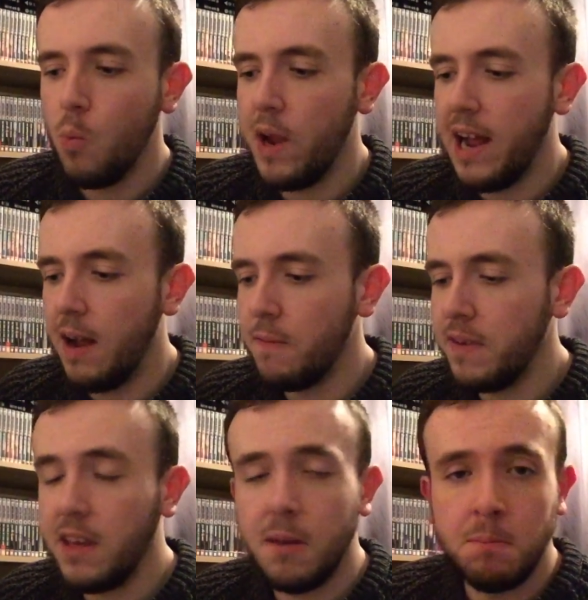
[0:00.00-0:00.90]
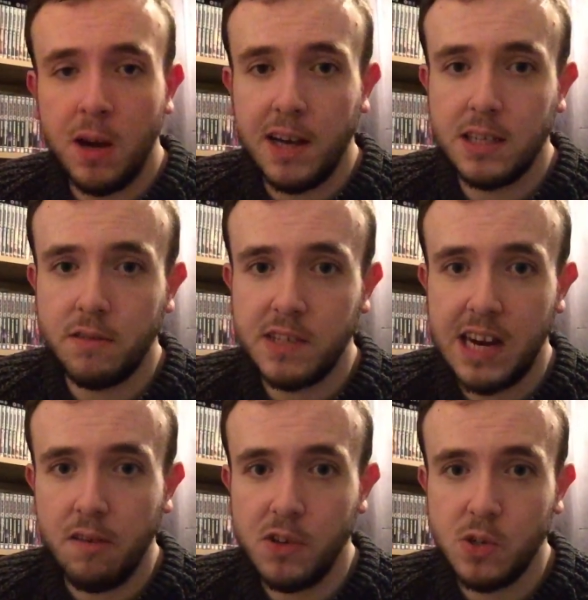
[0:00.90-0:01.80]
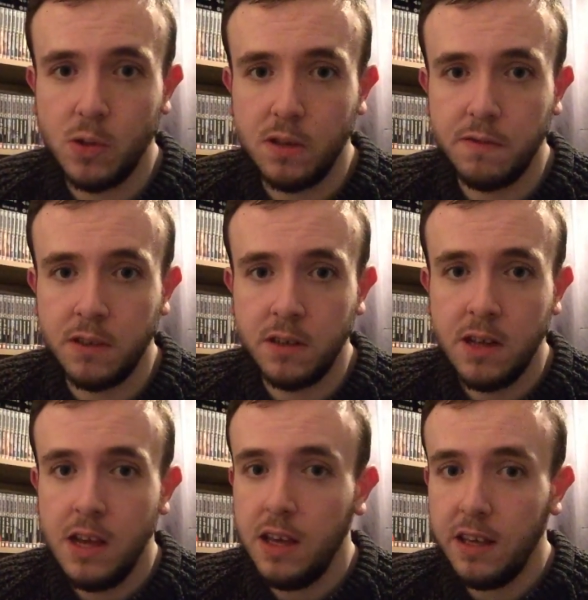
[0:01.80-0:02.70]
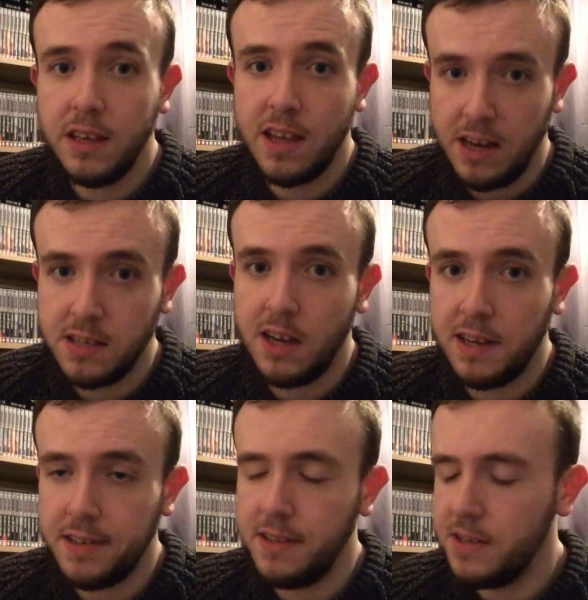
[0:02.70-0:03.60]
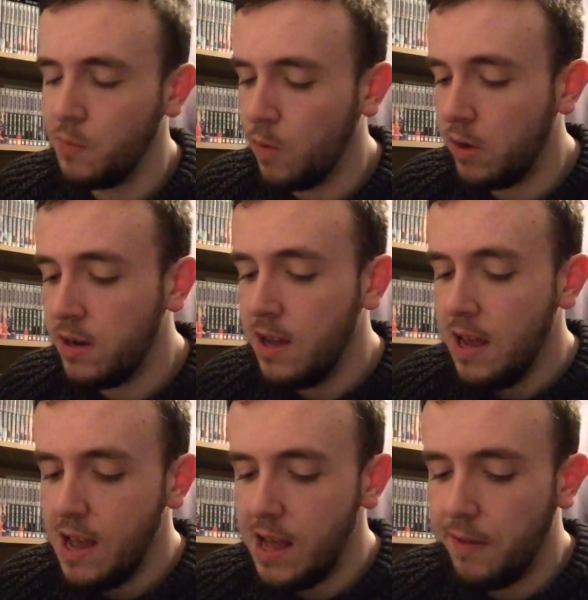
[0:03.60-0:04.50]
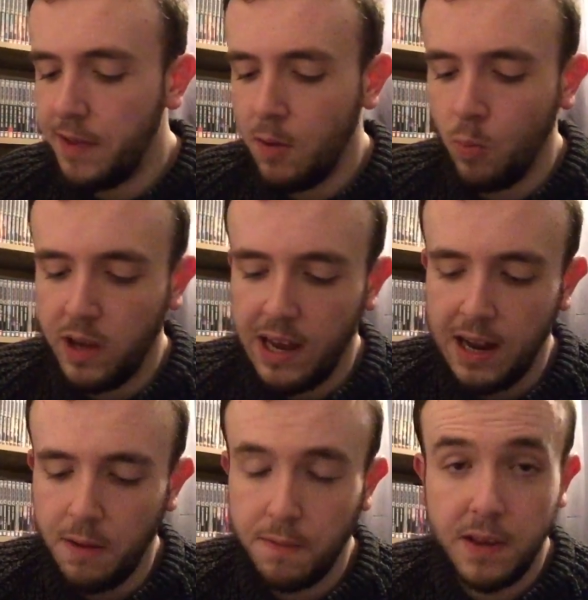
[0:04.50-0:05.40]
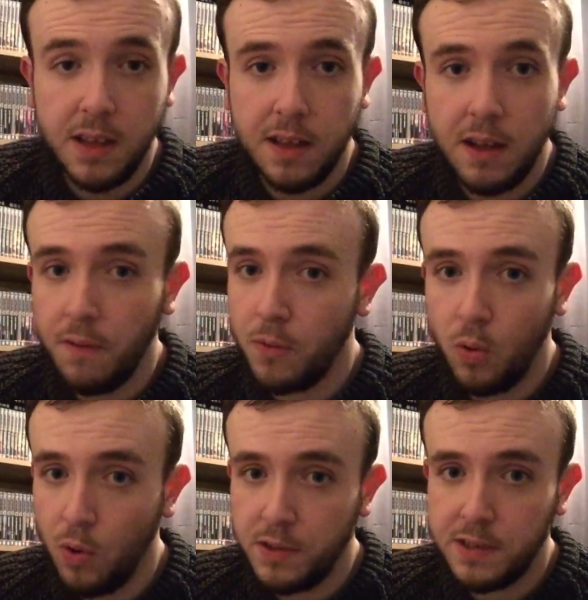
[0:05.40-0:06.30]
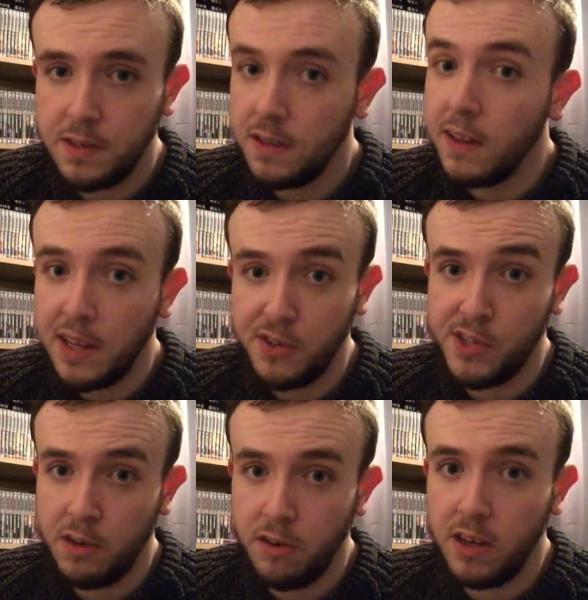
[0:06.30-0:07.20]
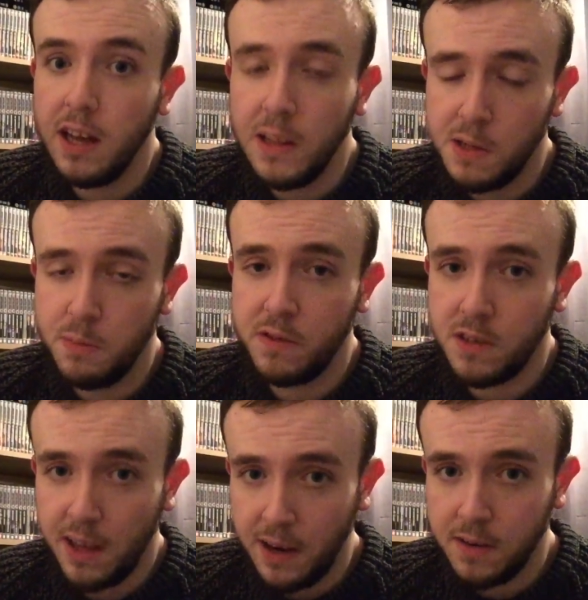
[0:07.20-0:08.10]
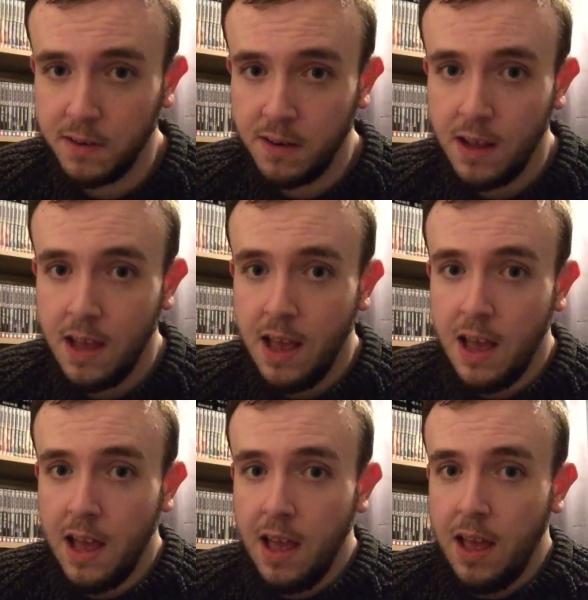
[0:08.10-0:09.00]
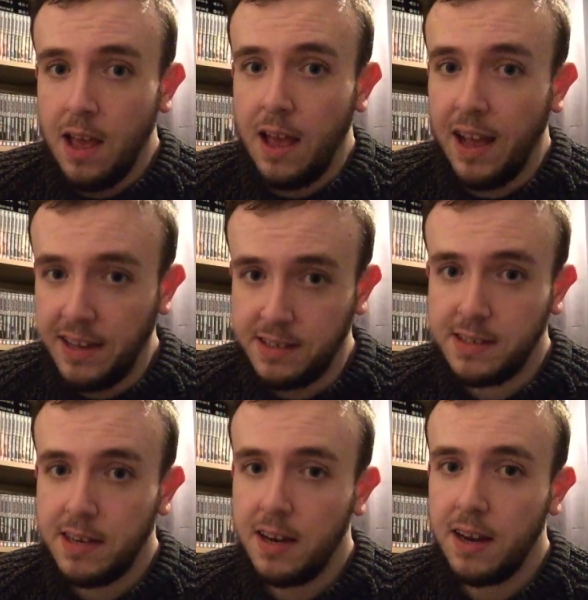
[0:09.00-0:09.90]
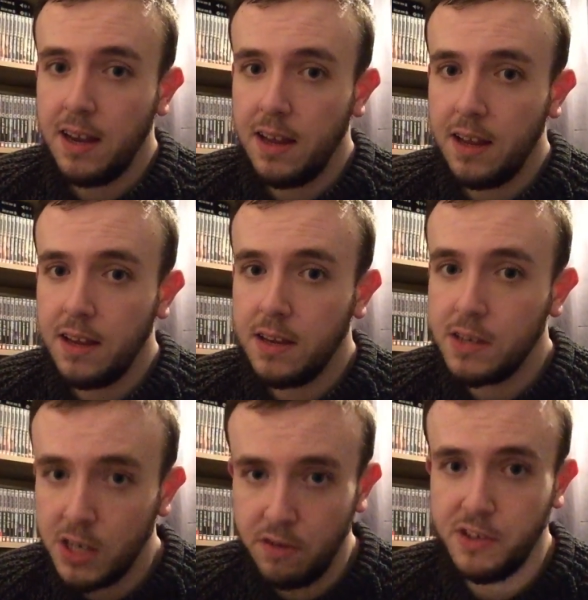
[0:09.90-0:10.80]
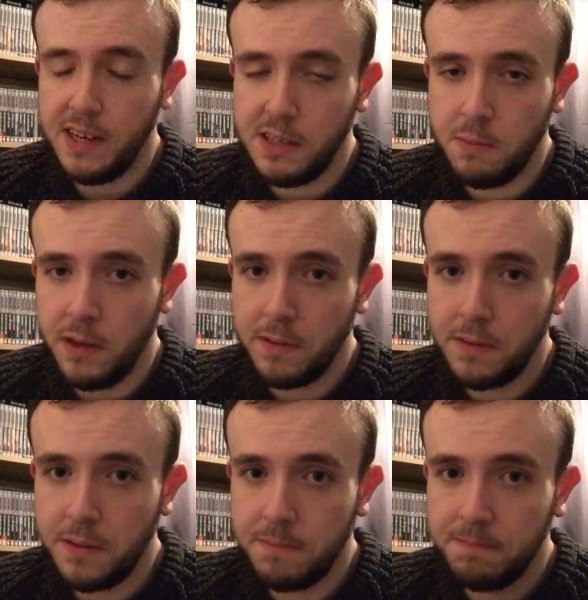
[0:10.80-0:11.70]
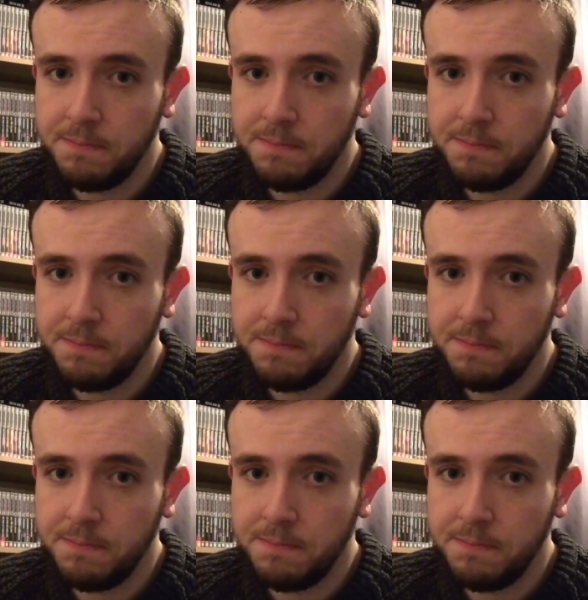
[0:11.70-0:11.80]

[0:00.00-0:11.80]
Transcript: We have Ian Marter as Harry Sullivan. He kicks ass in this one. And then we have, of course, the legendary Elizabeth Sladen as Sarah J. Smith.